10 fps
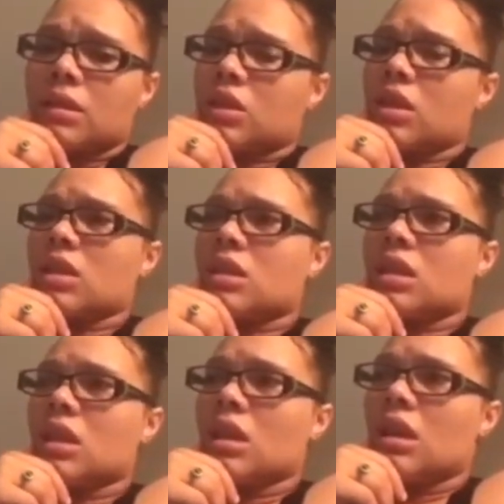
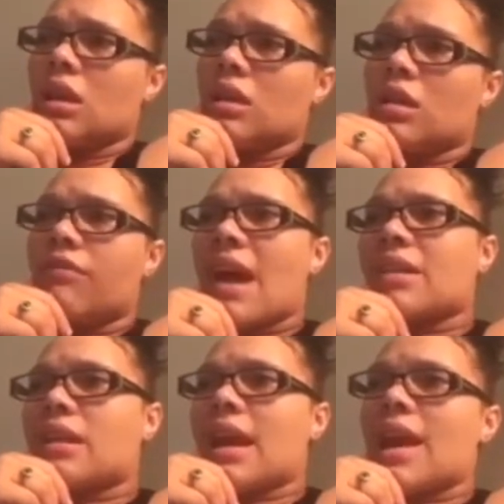just the
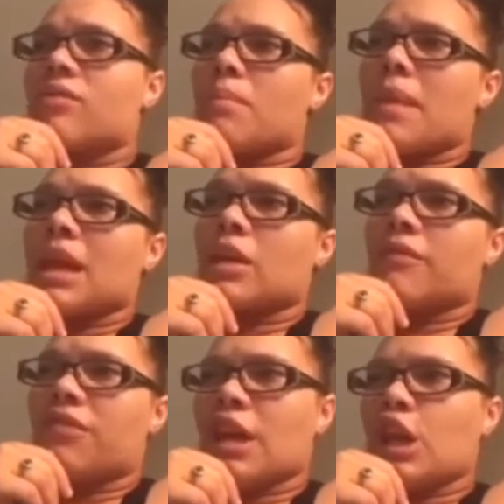fact that I have to make a
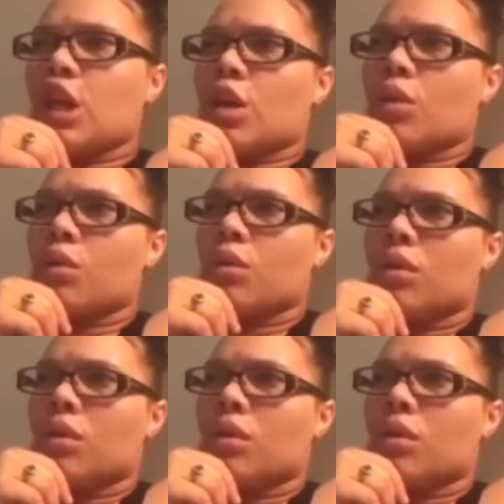video